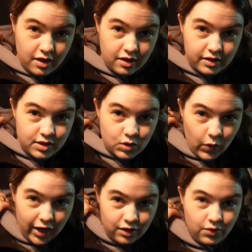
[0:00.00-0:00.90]
The
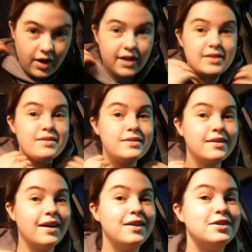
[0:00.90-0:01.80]
sweat, you guys,
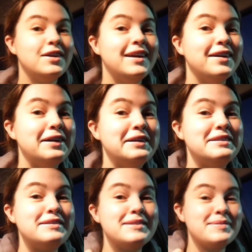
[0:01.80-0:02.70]
under here
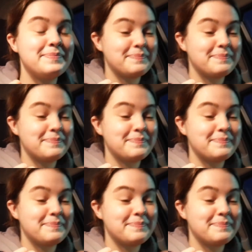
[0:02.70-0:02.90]
is